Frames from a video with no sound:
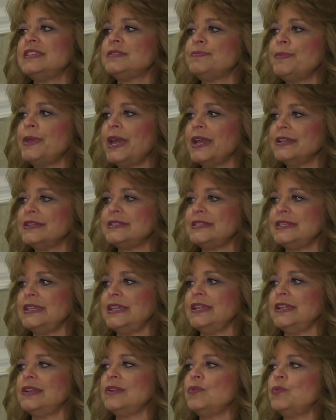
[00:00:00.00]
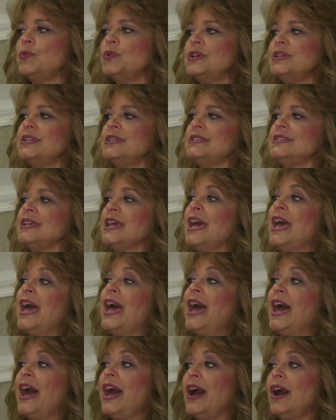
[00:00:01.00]
this magazine was
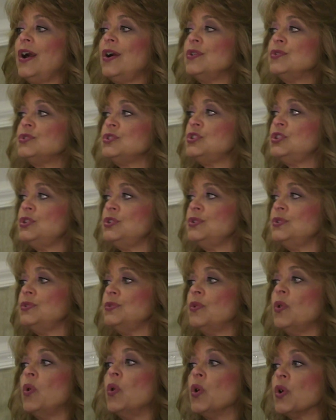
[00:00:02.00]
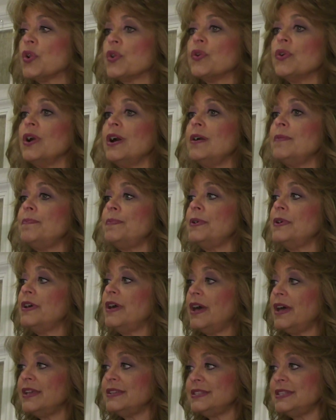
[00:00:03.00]
how to order up
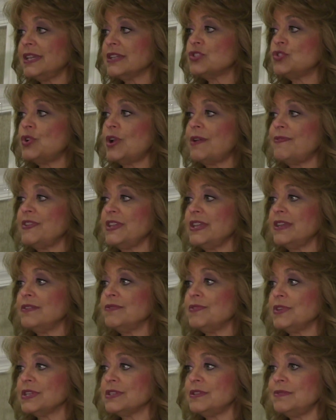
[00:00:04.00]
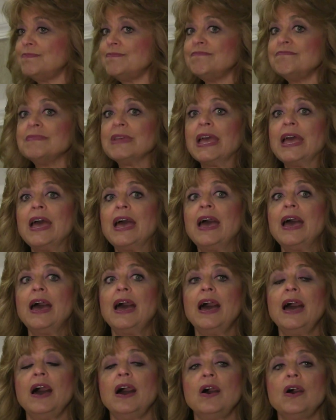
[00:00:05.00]
a sex trafficking victim,
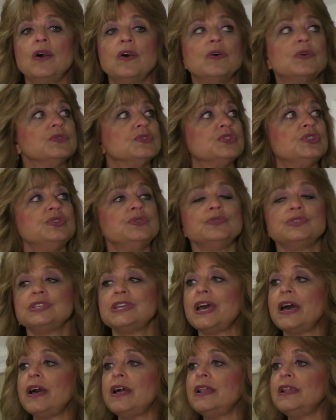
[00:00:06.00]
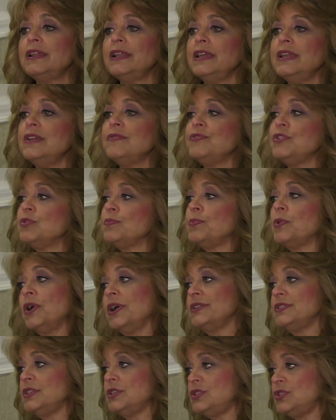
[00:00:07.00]
how to tell if your
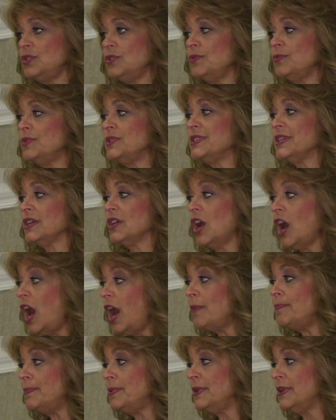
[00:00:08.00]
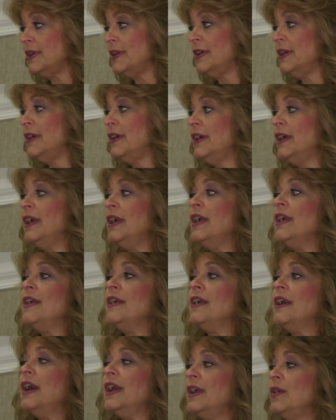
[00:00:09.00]
prostitute was a cop.
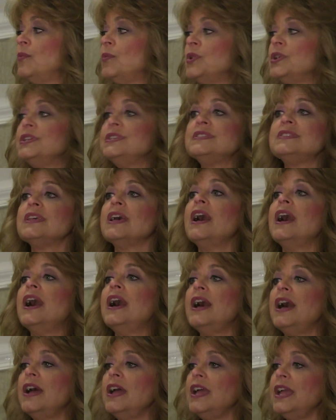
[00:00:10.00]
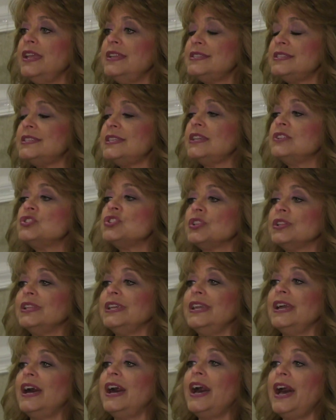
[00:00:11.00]
It was
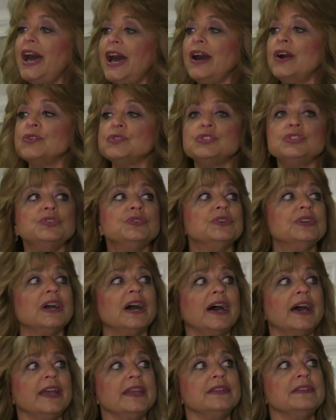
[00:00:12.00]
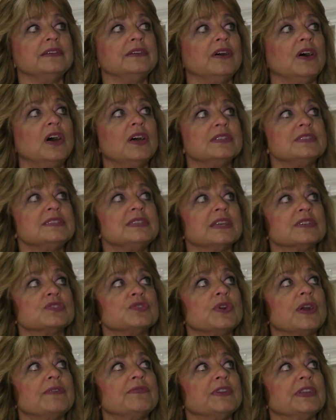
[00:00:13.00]
essentially a how-to guide on sex
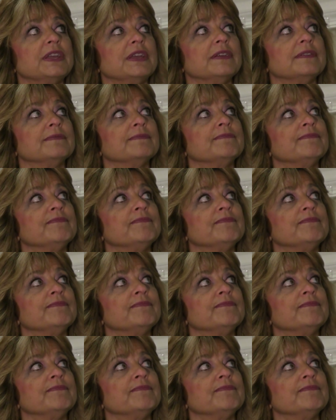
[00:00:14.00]
trafficking.